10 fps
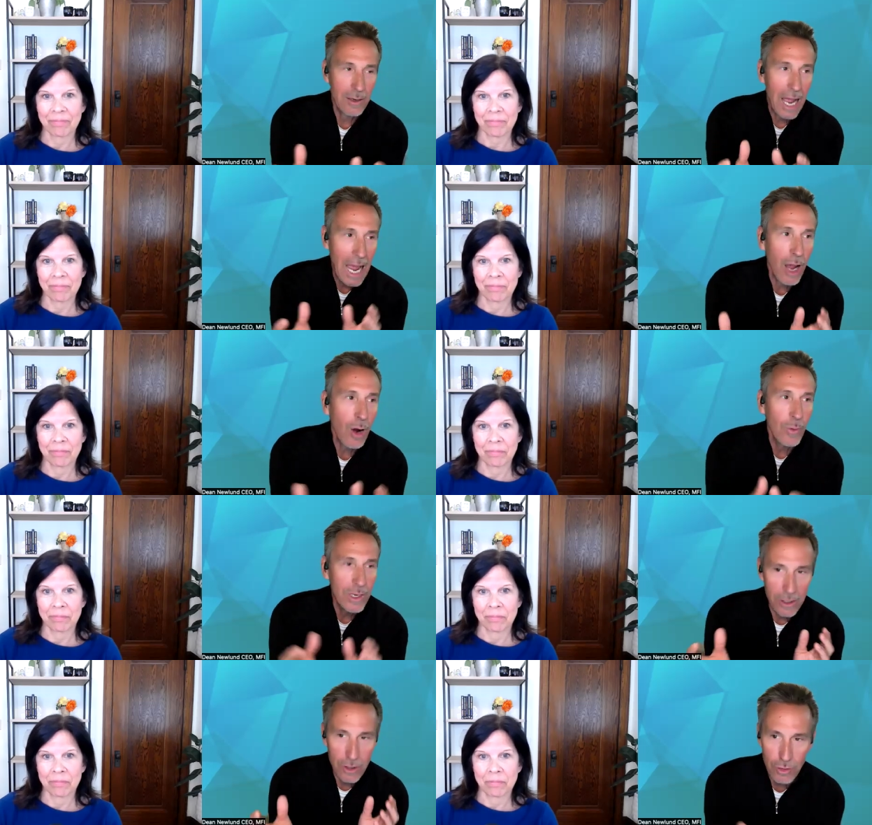Speaker 1: and how
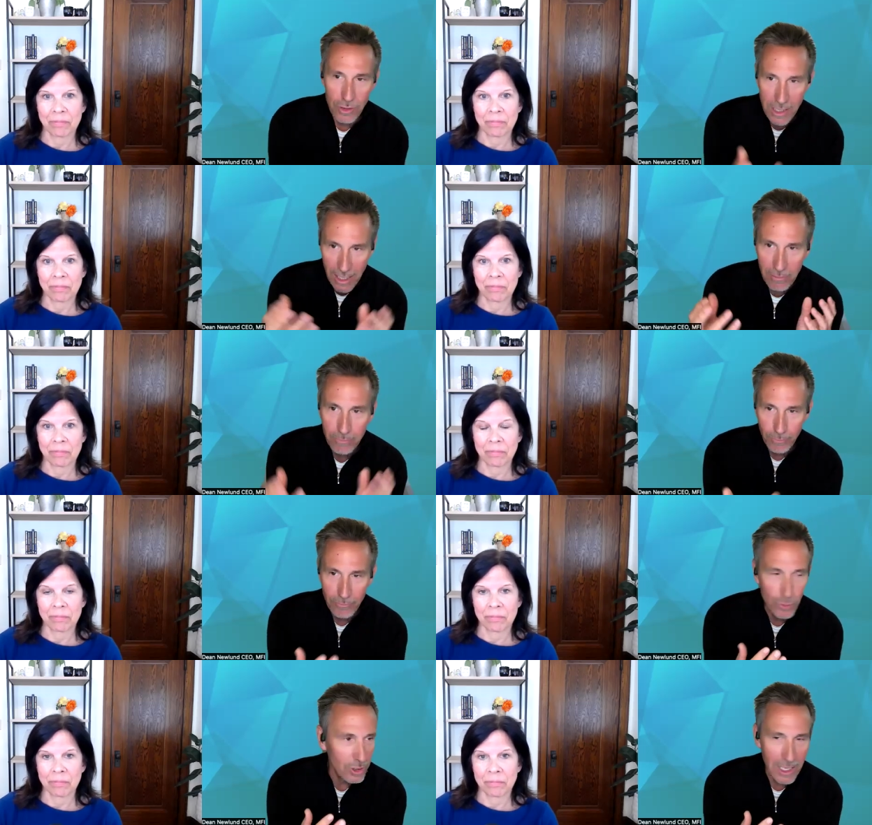we can create
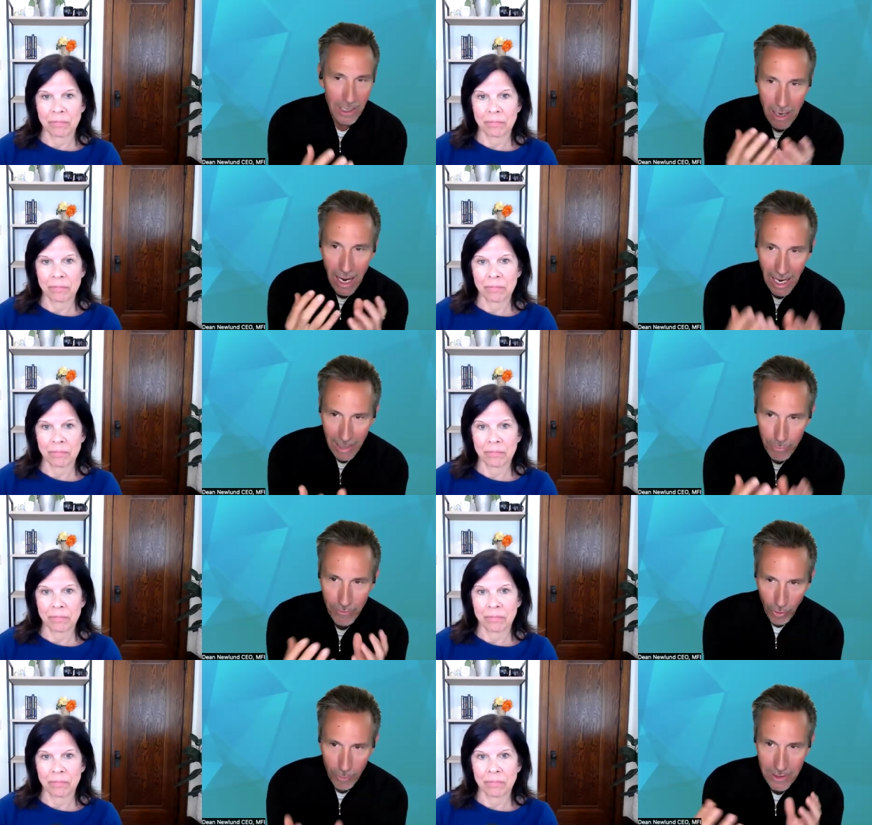really
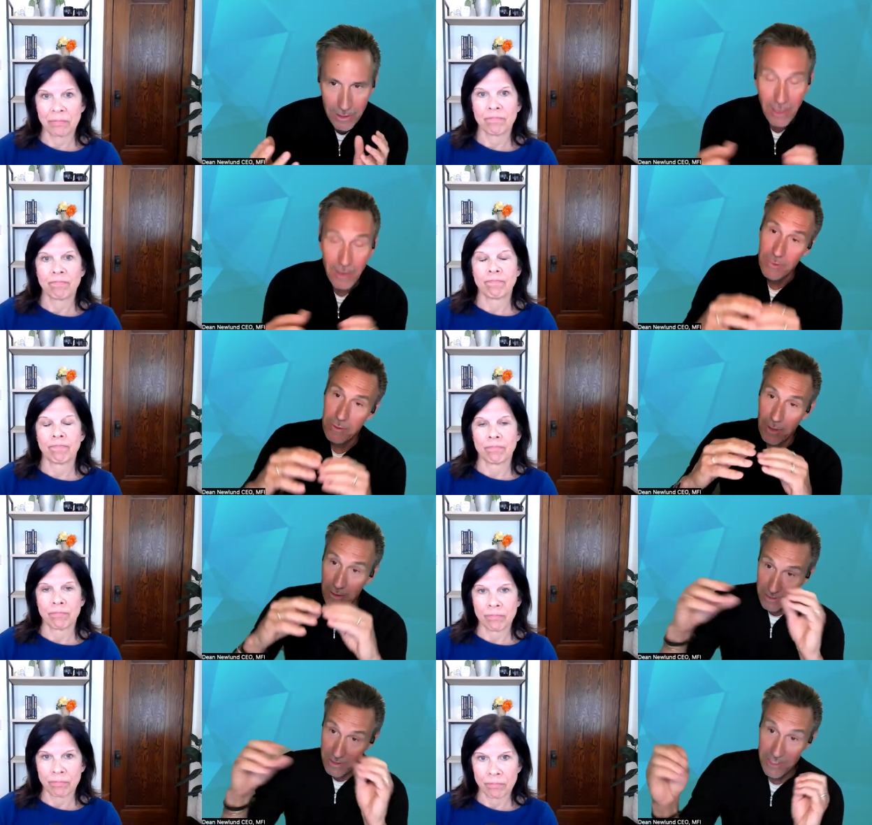high-performing
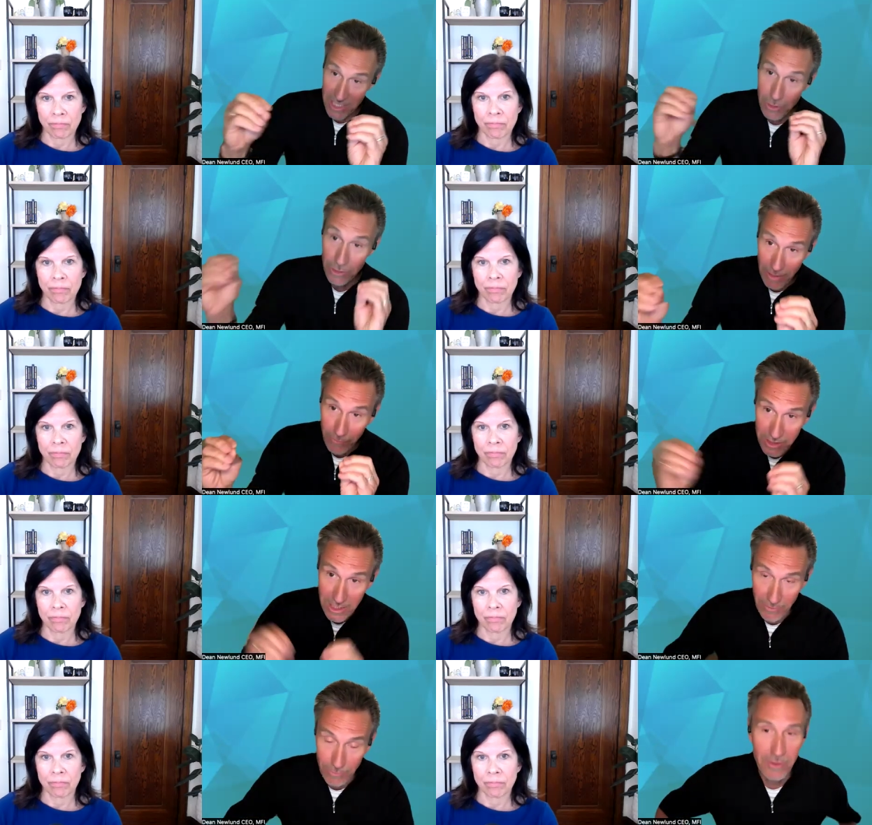senior level
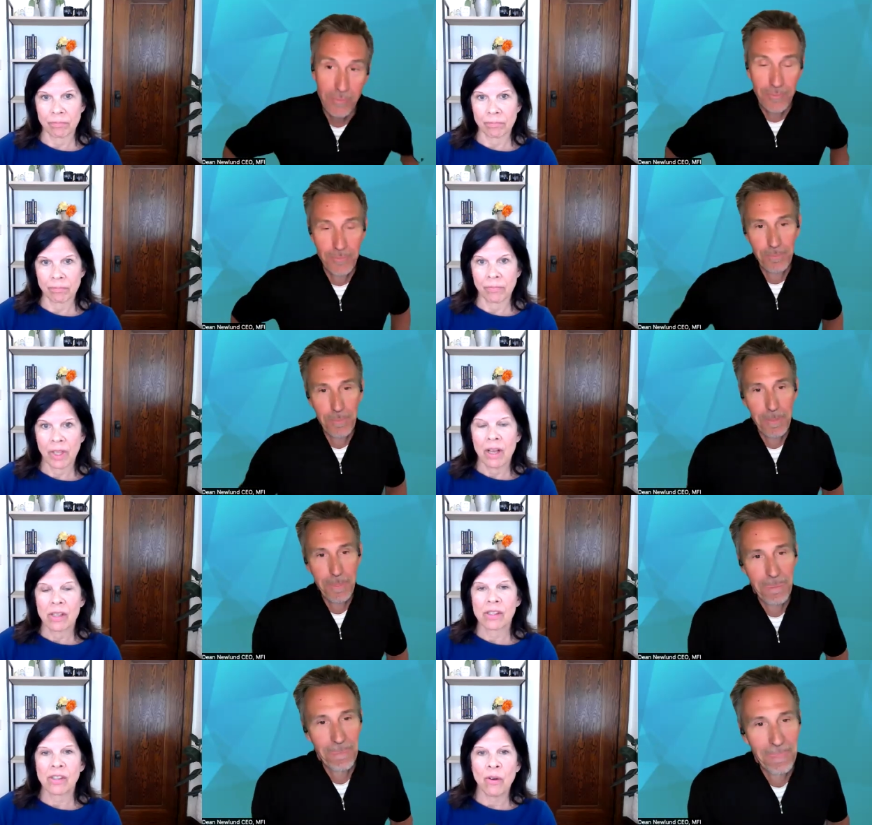teams.
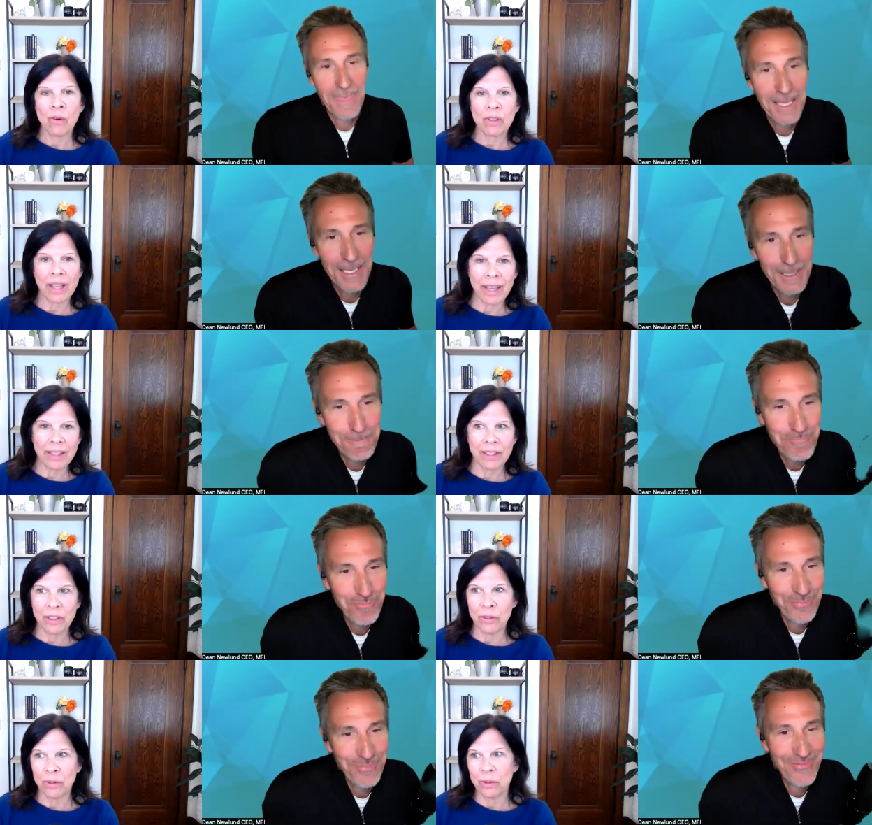
Speaker 2: So glad
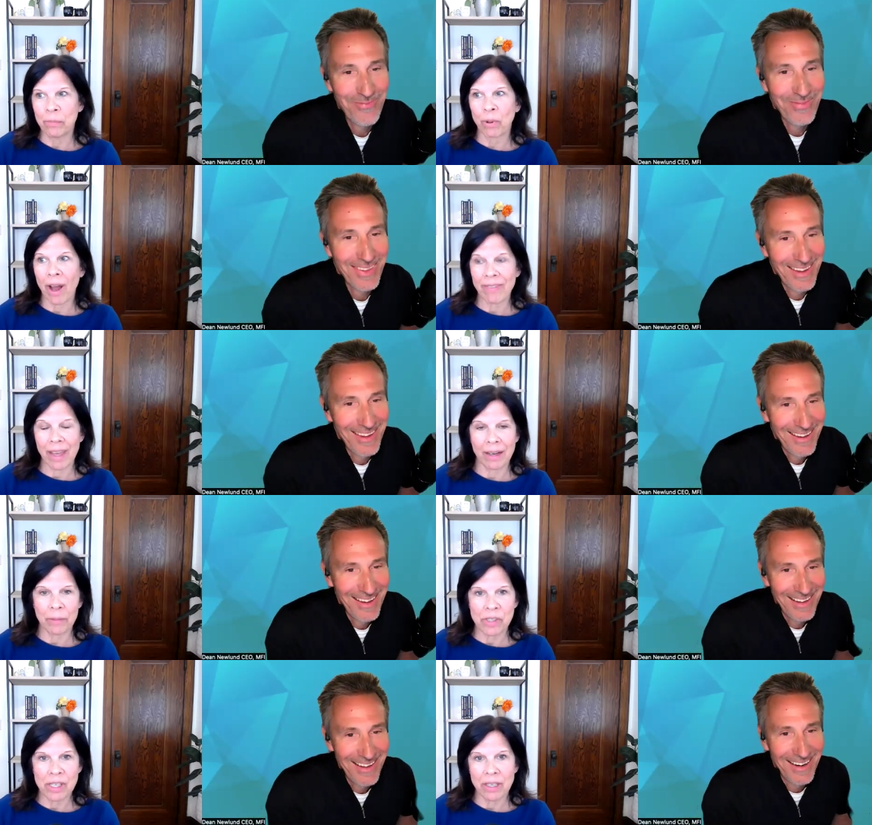that you brought that
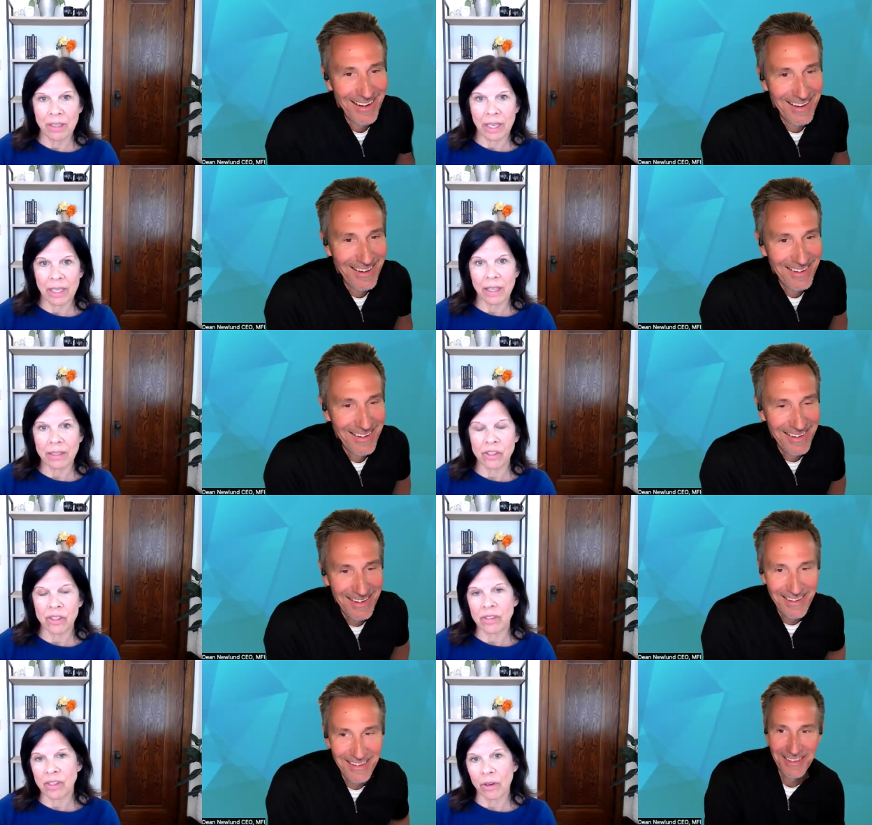up, Dean. And let's
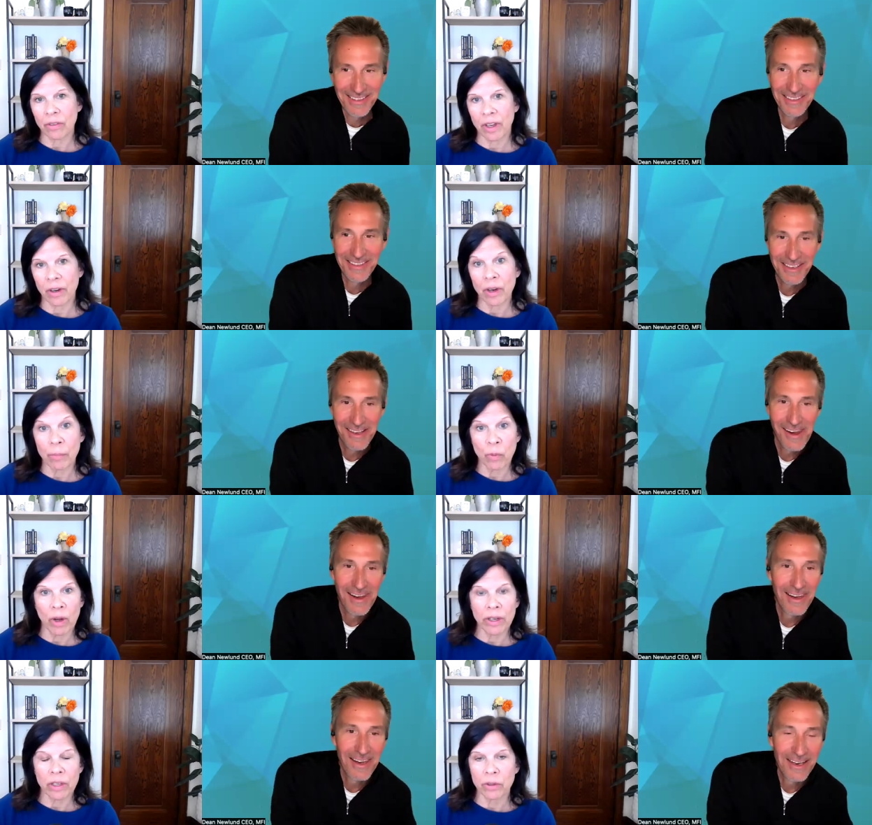just start there. Number
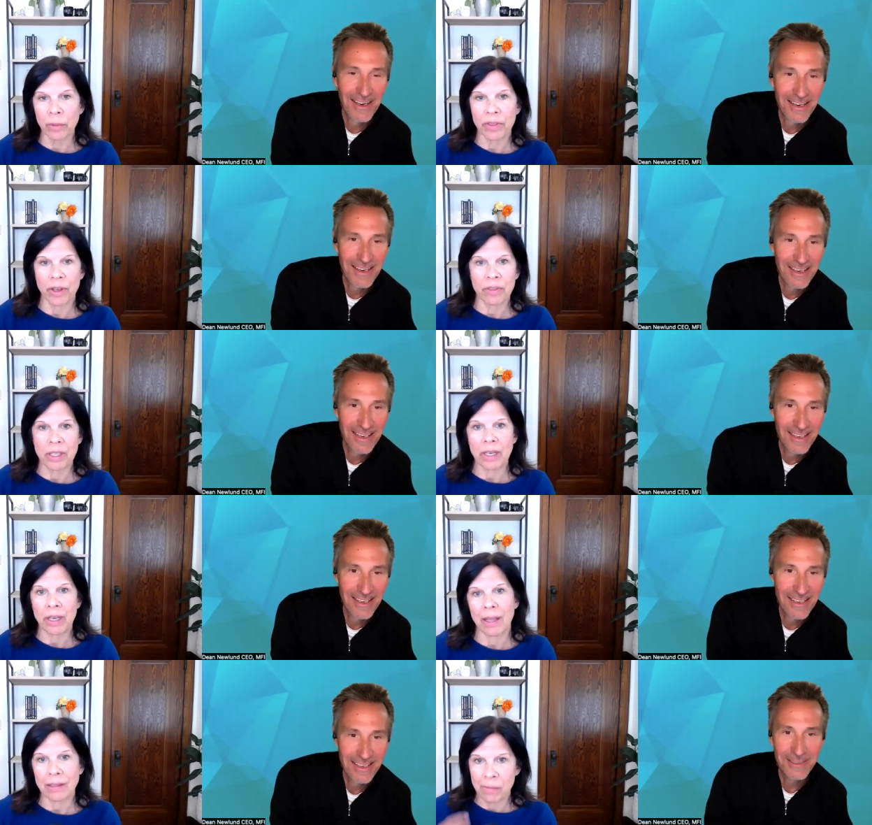one, agree with everything
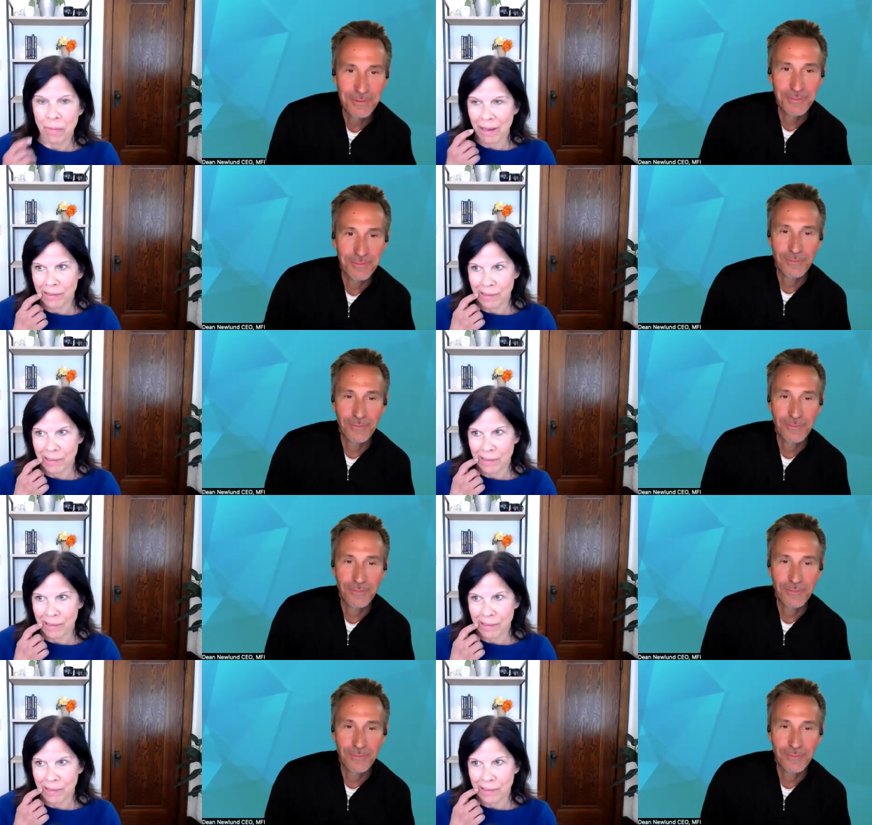Katzenbach